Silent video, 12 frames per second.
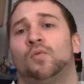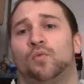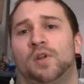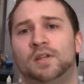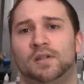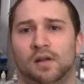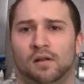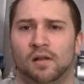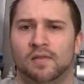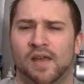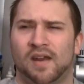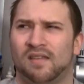retail
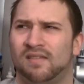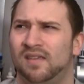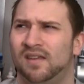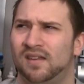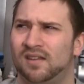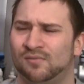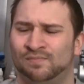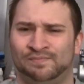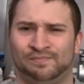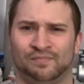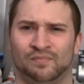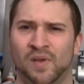on that, I think,
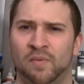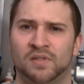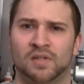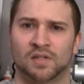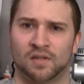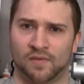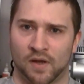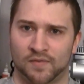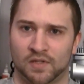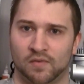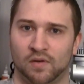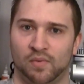maybe 65,
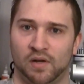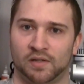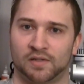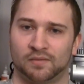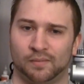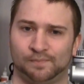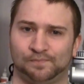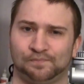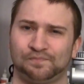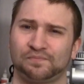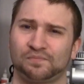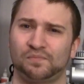70 bucks.
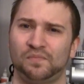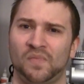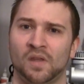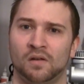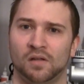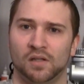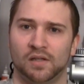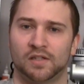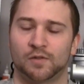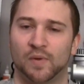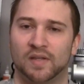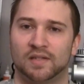A little
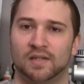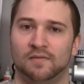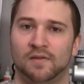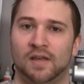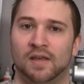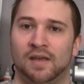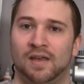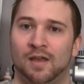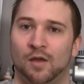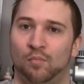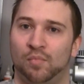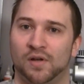expensive,
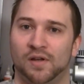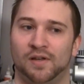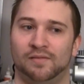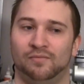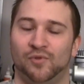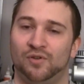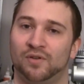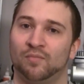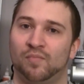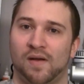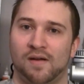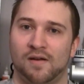but when you
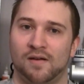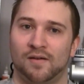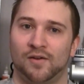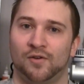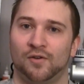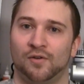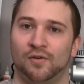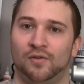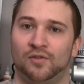compare your